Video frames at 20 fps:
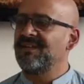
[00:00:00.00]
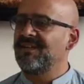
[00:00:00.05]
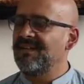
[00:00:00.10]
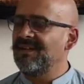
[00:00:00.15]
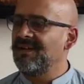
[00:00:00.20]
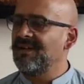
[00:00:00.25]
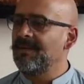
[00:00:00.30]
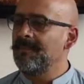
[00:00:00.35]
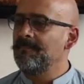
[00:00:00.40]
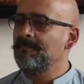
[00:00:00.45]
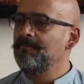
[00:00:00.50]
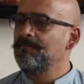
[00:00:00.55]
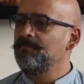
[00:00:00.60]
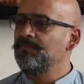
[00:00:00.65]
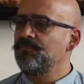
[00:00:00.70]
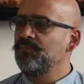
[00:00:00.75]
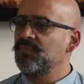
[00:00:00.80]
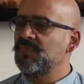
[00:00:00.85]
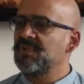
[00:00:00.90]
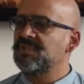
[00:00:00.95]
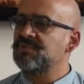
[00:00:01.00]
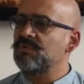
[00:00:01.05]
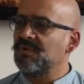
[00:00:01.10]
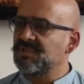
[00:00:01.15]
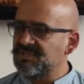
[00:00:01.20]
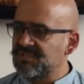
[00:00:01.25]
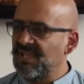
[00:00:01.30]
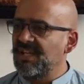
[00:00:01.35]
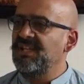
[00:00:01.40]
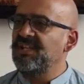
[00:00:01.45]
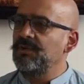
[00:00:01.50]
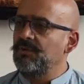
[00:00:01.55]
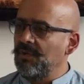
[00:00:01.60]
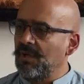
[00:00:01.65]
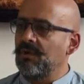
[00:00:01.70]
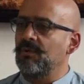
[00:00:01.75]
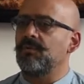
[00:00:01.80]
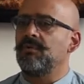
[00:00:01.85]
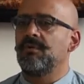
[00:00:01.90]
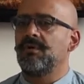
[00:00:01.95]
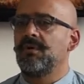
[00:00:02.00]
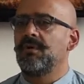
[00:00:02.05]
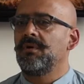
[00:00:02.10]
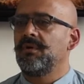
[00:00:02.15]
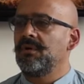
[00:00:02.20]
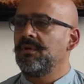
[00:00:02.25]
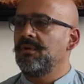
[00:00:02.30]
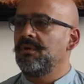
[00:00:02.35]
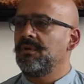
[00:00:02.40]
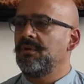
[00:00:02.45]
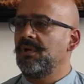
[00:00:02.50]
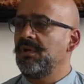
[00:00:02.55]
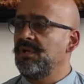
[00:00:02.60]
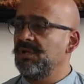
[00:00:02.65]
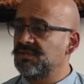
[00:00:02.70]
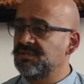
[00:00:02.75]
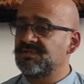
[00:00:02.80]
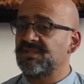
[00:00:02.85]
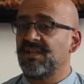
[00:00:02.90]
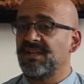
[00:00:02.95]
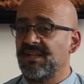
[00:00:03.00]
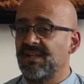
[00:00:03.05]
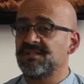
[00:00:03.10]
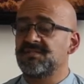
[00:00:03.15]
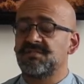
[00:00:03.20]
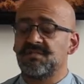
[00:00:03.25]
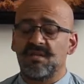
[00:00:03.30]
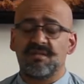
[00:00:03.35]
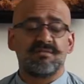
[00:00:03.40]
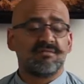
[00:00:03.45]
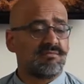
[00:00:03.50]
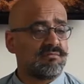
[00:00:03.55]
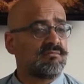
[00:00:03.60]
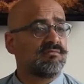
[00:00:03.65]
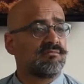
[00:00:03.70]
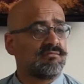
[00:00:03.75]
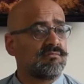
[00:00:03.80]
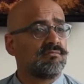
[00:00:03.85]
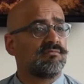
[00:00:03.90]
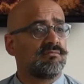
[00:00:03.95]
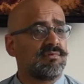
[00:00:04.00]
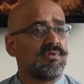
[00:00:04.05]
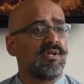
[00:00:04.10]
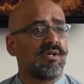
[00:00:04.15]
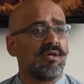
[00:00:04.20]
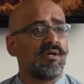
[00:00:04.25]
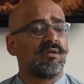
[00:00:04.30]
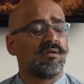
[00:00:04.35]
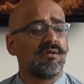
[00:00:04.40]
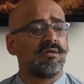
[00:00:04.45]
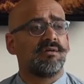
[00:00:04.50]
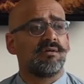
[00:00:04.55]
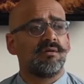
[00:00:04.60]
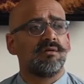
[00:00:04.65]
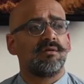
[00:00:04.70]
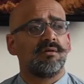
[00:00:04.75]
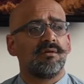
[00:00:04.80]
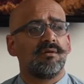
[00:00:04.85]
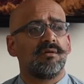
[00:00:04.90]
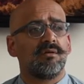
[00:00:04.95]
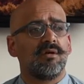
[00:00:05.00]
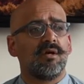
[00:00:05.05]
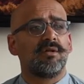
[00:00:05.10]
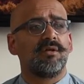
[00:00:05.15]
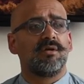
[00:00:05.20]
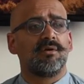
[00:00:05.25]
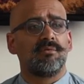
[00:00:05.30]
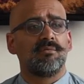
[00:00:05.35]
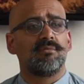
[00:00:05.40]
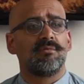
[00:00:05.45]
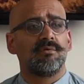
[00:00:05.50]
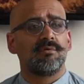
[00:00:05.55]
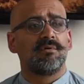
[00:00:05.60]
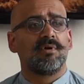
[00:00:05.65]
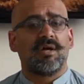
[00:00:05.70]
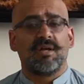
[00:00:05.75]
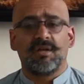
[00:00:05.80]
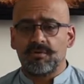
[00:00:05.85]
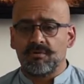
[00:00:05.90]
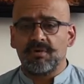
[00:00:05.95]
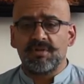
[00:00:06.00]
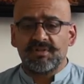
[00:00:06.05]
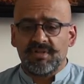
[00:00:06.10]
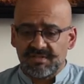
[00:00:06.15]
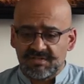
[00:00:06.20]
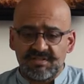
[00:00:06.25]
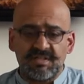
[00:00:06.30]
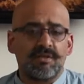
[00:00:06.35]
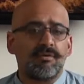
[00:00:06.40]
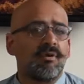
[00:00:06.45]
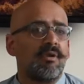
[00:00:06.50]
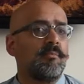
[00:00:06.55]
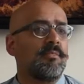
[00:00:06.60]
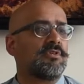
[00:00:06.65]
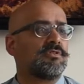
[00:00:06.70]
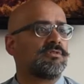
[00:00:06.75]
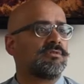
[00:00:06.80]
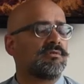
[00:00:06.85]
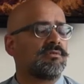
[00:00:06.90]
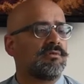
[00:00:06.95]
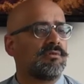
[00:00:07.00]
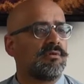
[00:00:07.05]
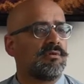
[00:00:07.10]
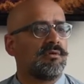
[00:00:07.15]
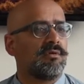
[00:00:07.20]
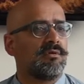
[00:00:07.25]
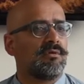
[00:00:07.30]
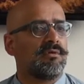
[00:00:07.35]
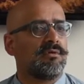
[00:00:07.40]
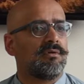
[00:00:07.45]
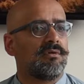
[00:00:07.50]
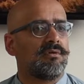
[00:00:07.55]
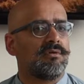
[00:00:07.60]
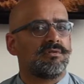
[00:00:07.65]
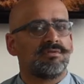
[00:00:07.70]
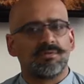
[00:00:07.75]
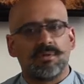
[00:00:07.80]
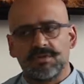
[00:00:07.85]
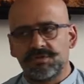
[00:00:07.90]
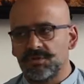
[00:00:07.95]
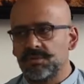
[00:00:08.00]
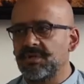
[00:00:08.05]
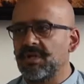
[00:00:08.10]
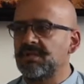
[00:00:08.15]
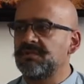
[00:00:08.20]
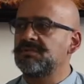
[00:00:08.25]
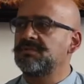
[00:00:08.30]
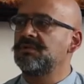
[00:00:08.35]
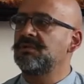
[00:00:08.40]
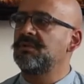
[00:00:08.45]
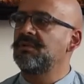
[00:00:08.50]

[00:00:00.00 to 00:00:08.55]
Yeah? So I'll say, you know. And he'll say, yes, Dad. Yeah? I know. I agree. That's the agreement. So I'll do that.